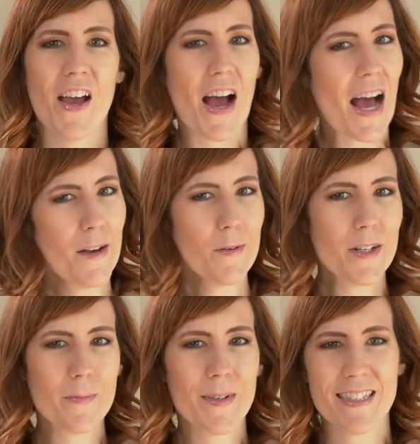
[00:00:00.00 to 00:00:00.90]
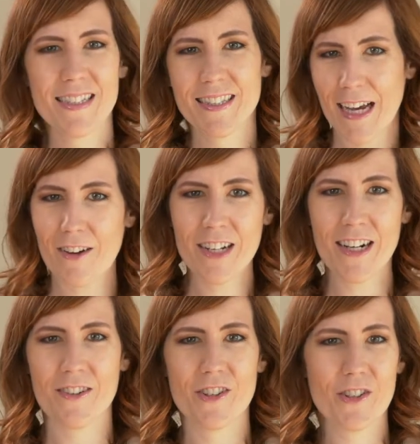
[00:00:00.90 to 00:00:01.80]
I recommend scouting
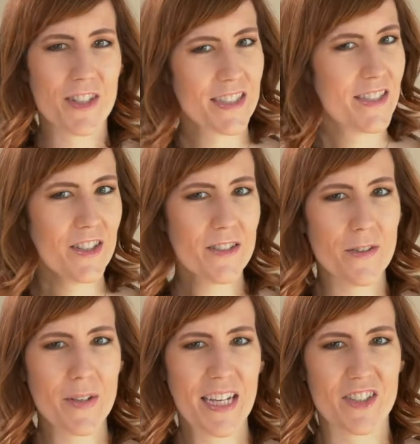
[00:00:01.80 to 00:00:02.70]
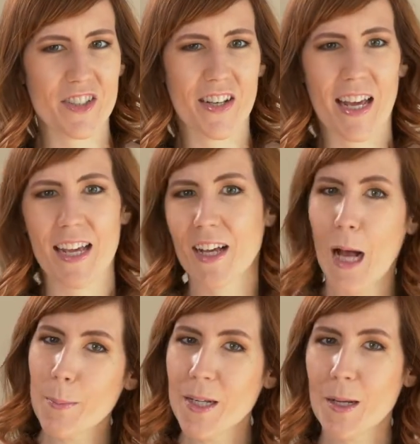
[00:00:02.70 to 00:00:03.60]
out your exterior location and
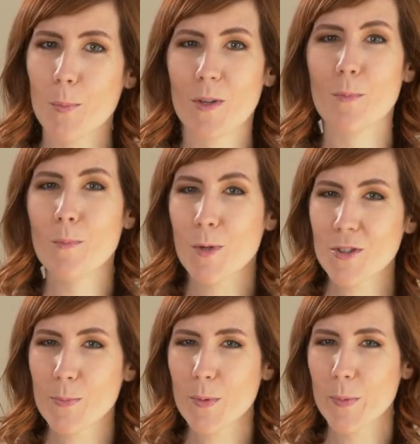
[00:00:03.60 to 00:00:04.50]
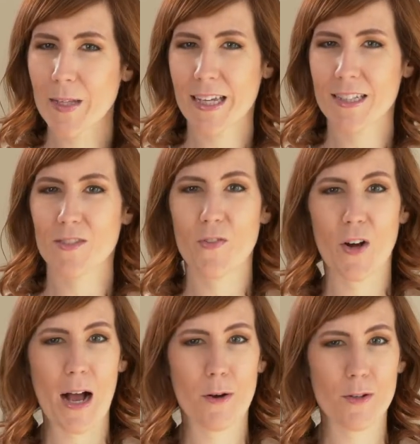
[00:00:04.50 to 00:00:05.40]
coming up with multiple plans for
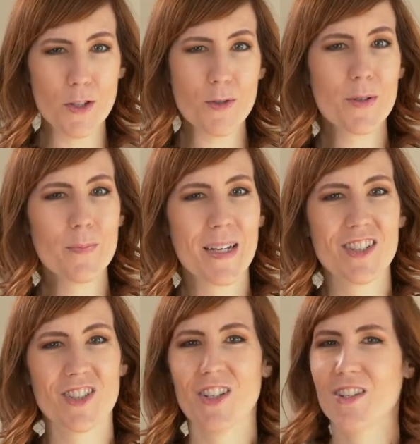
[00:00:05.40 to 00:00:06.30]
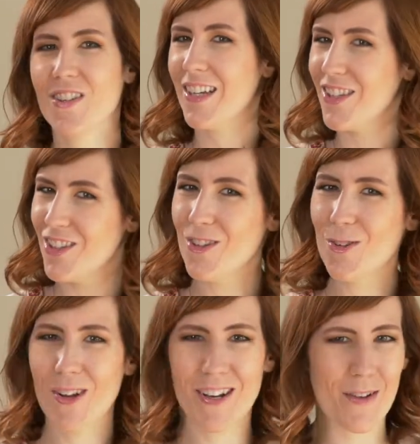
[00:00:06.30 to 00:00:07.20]
how you can make sure
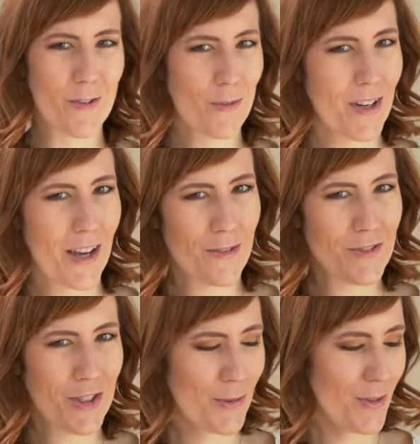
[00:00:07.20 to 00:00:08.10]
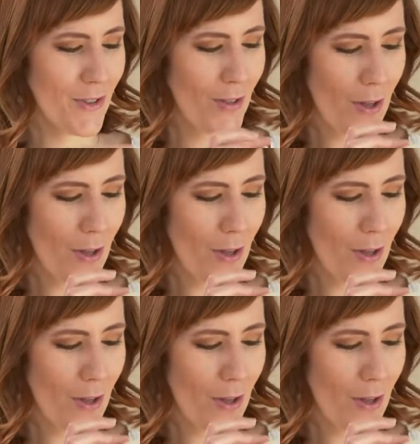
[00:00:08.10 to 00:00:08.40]
you never run out of juice.